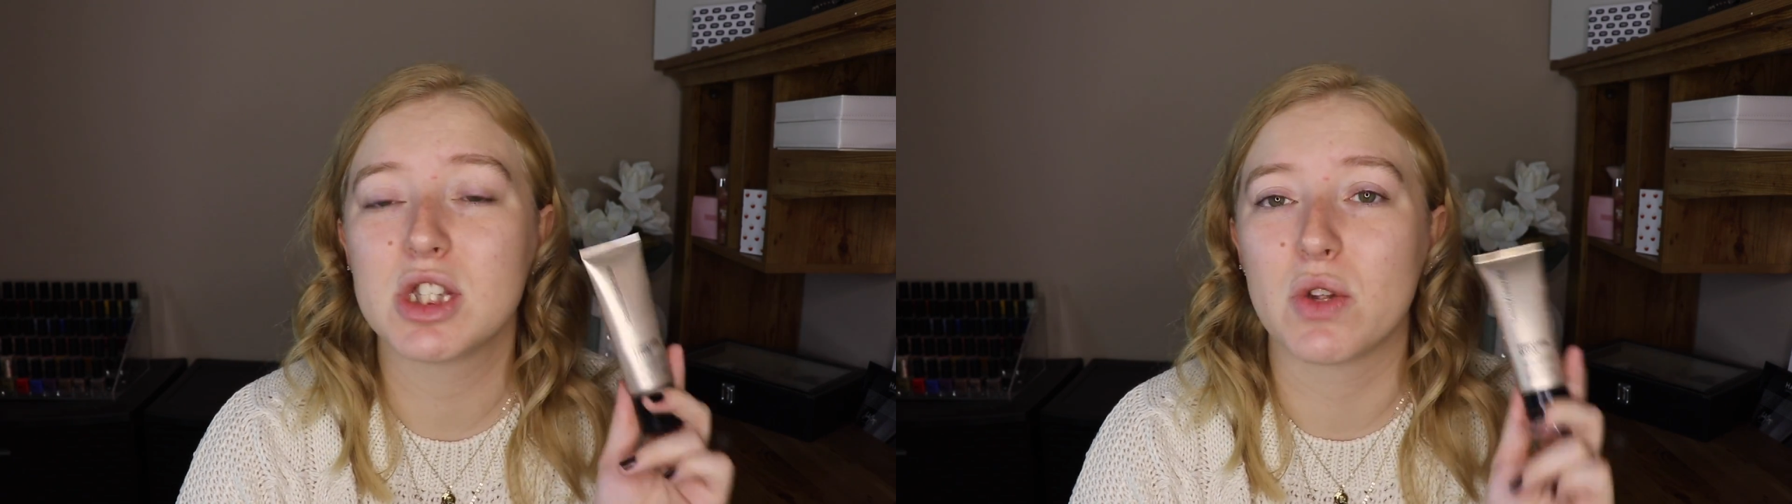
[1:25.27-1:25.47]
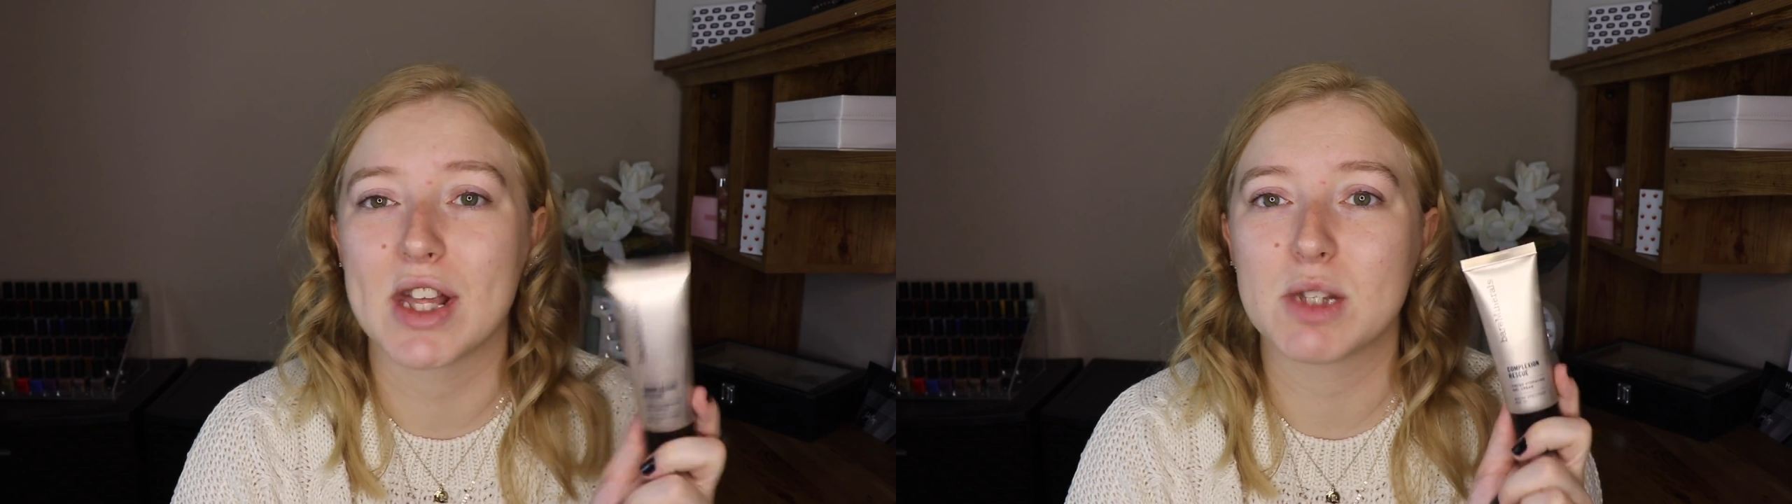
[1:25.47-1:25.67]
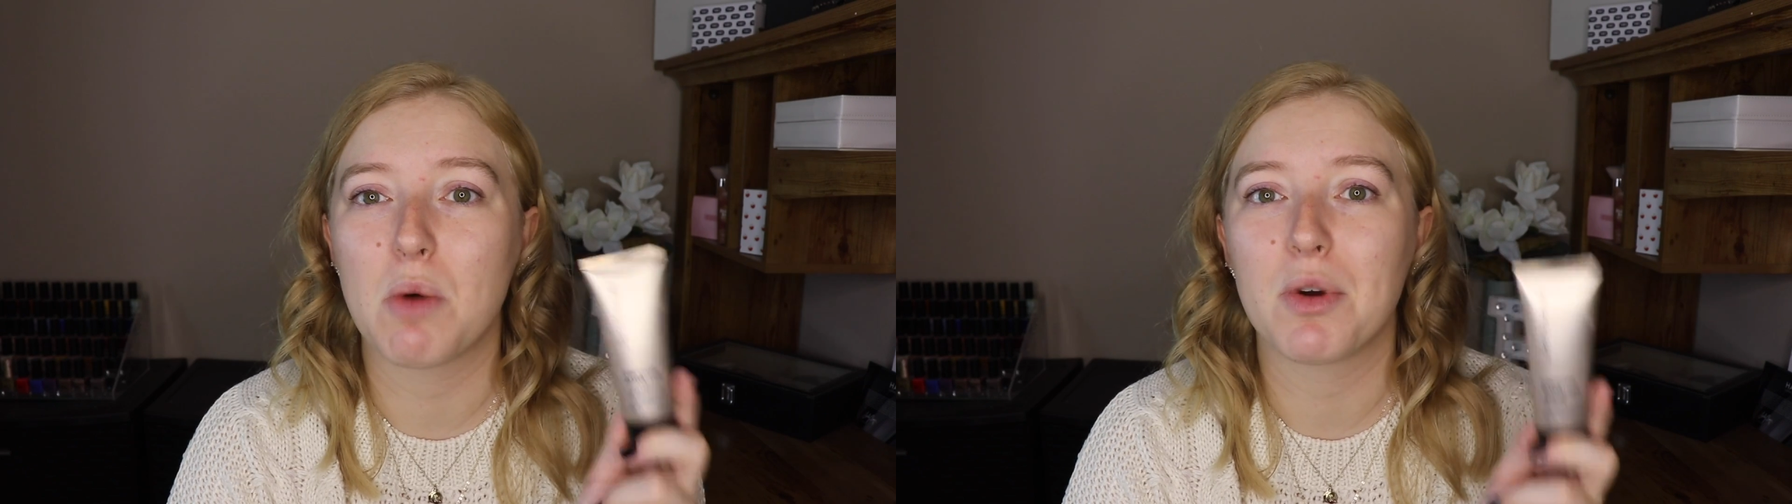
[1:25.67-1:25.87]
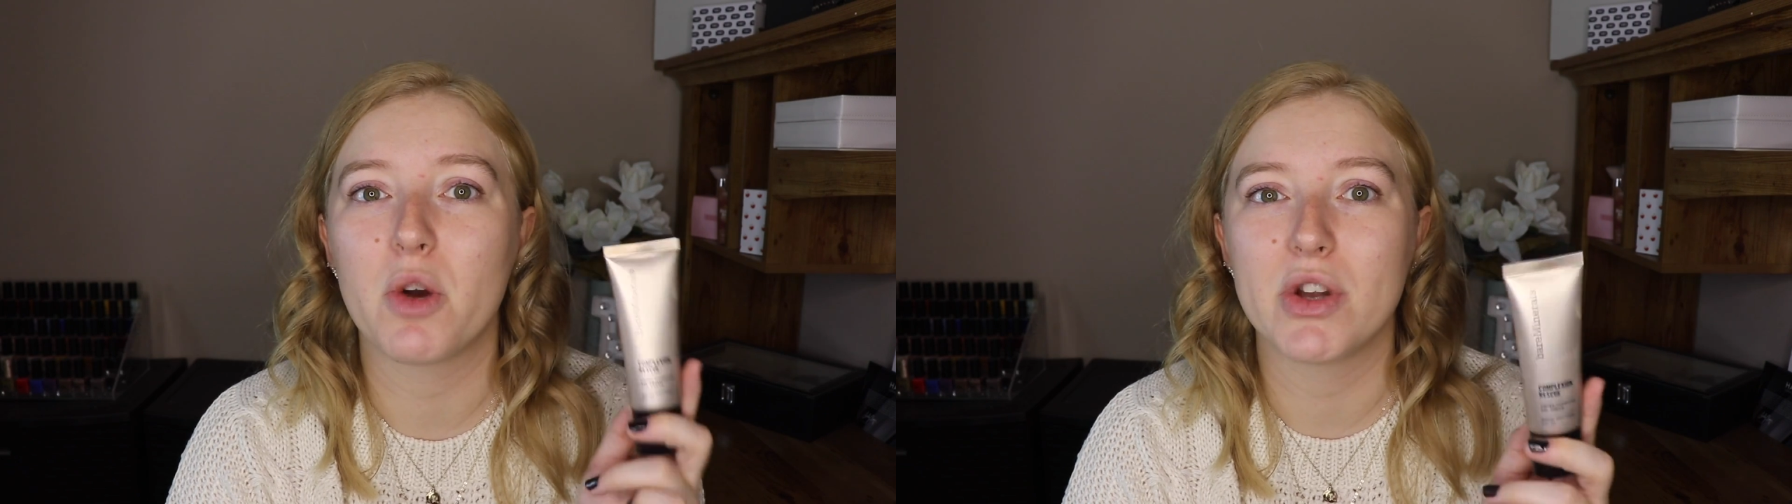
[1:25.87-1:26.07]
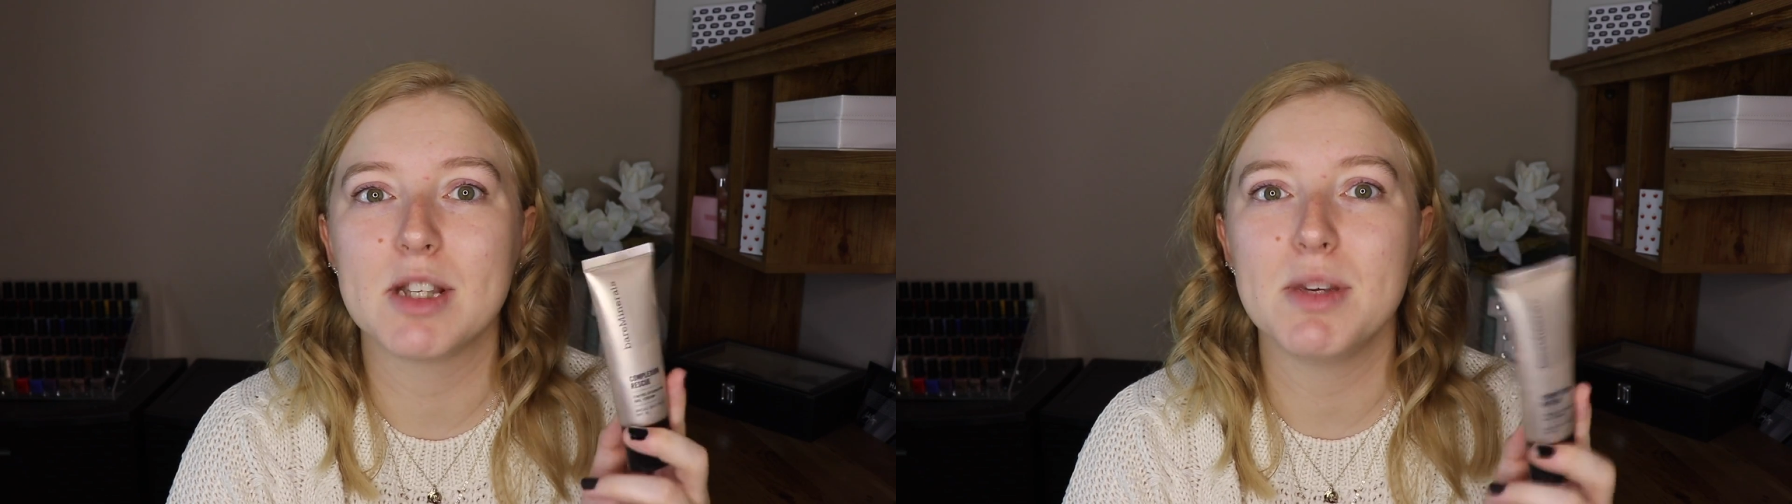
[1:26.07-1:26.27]
so that's what we're
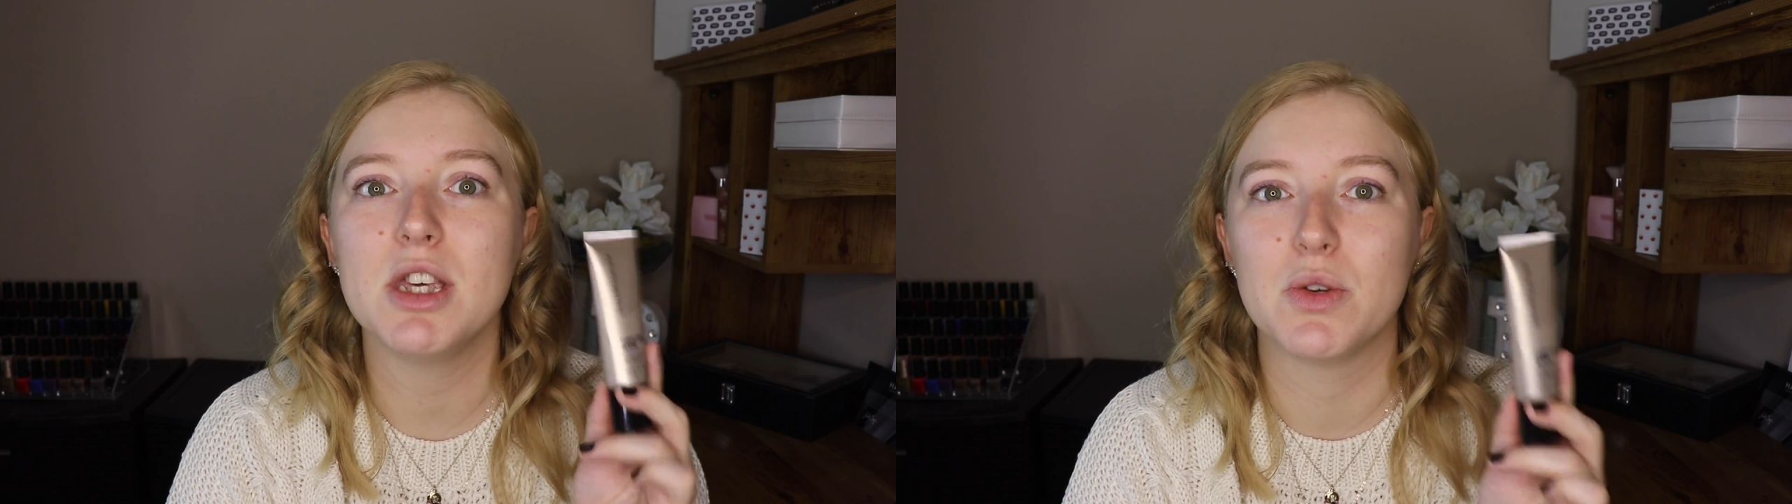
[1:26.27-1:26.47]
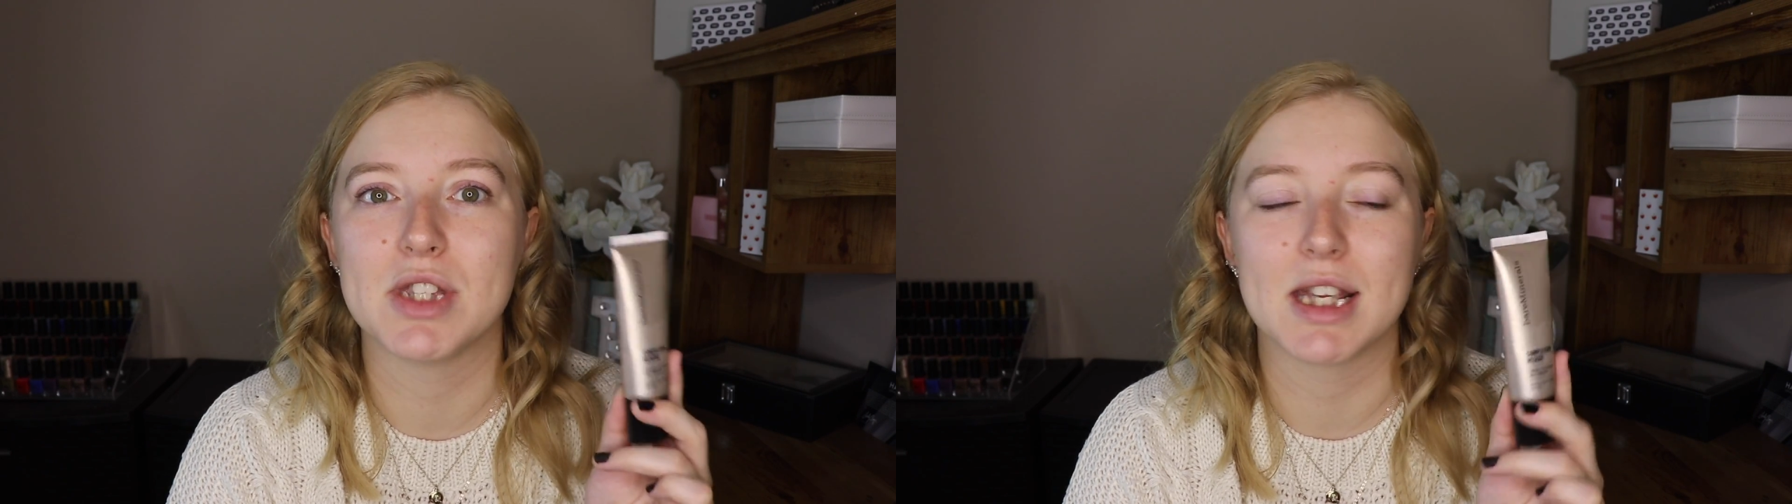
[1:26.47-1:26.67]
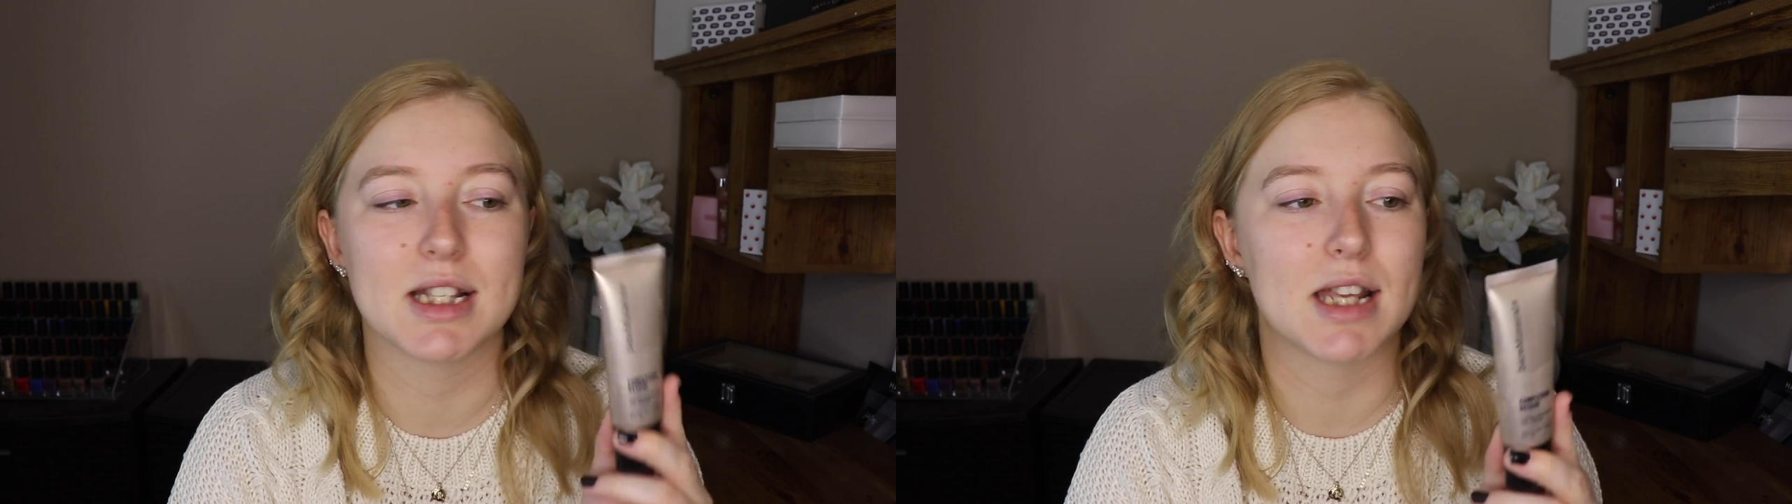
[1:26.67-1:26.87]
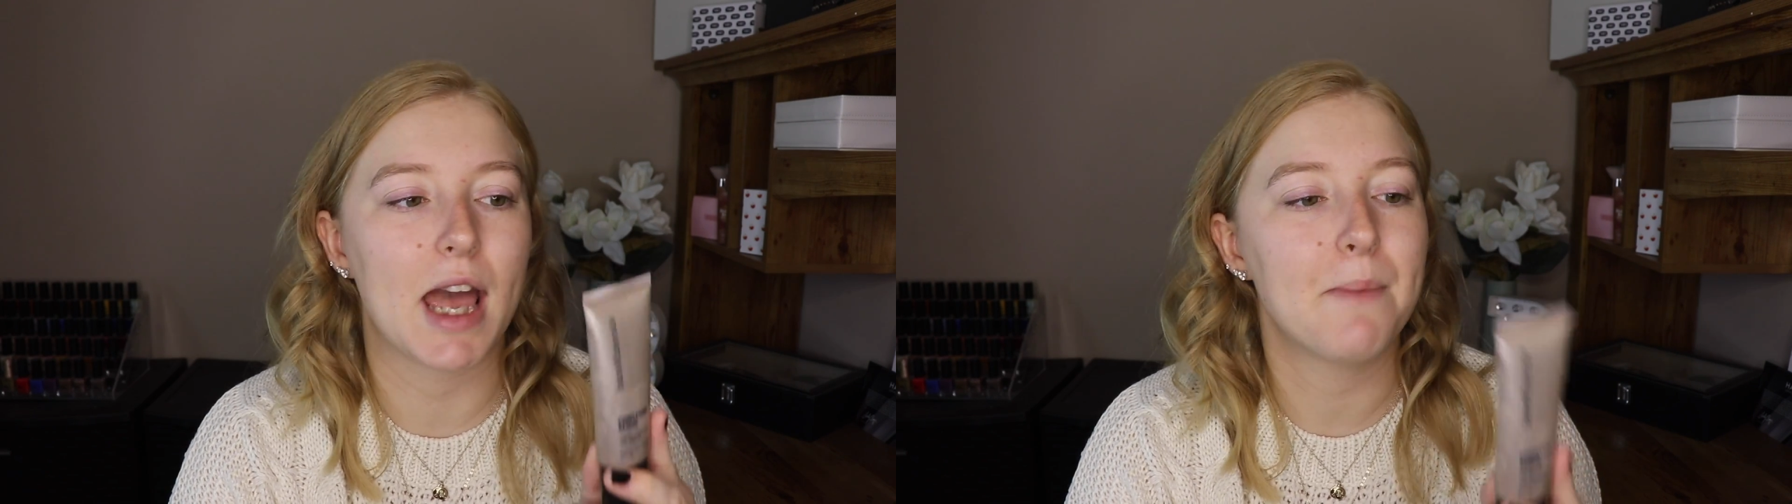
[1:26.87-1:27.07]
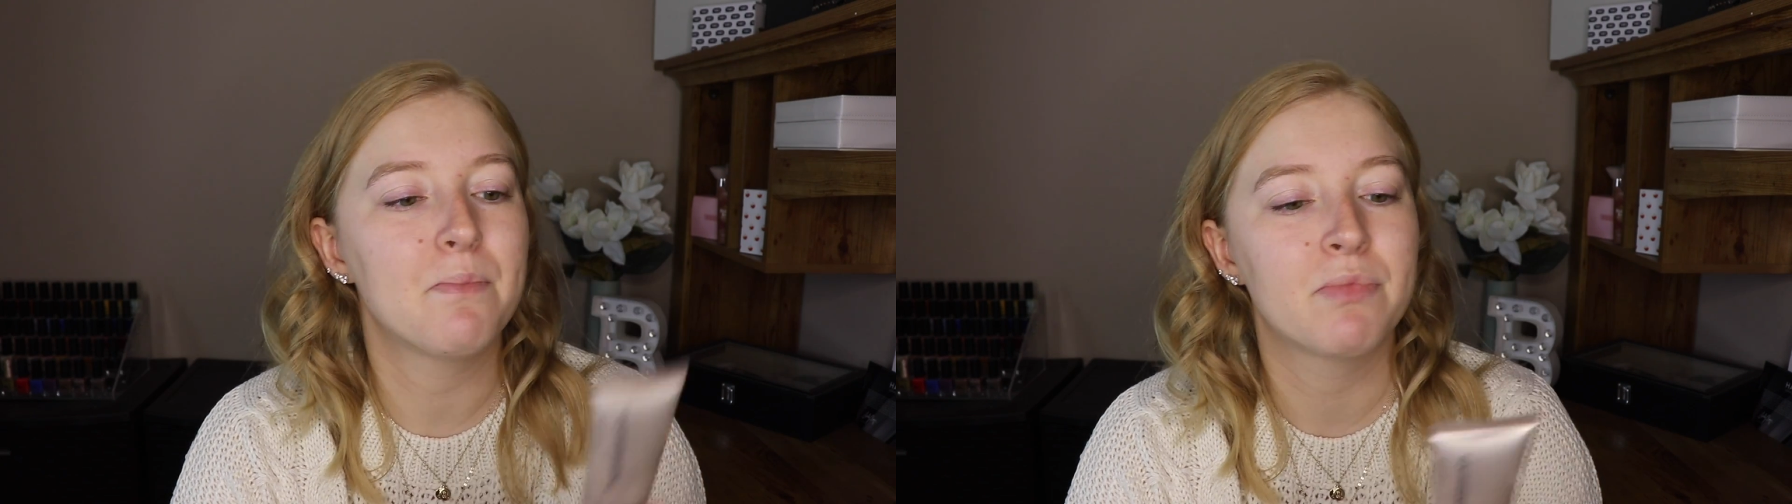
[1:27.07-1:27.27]
going to be using
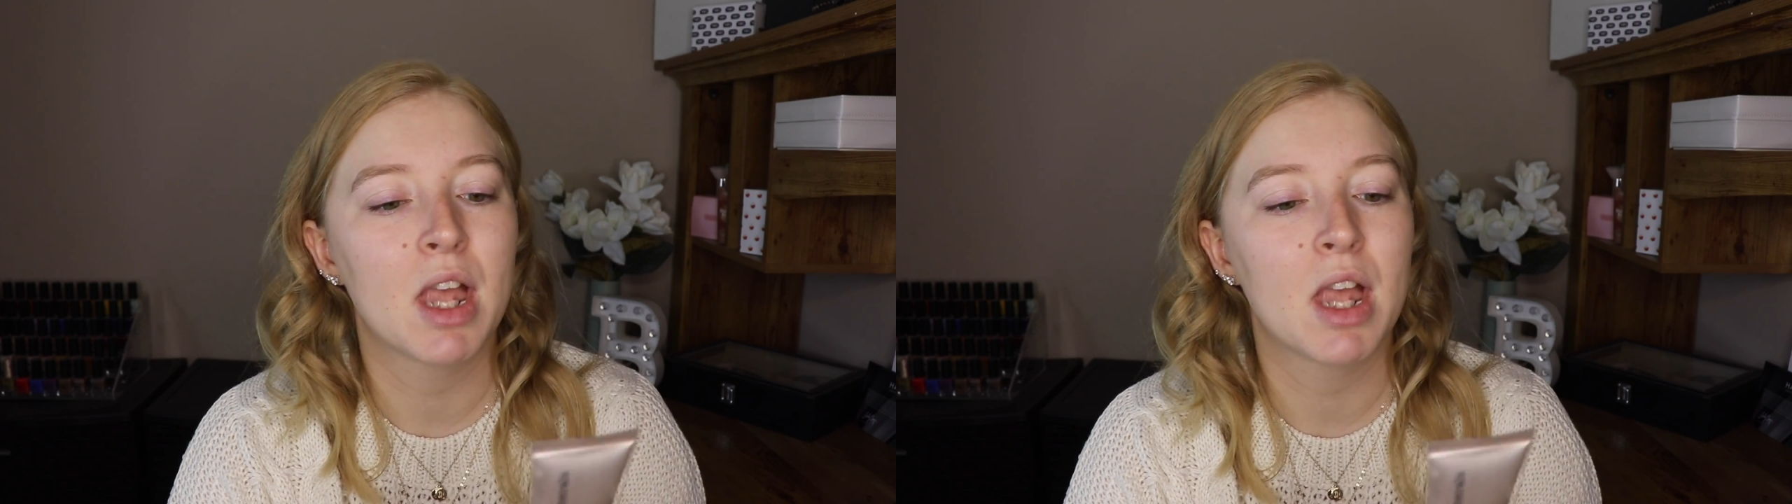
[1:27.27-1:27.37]
today.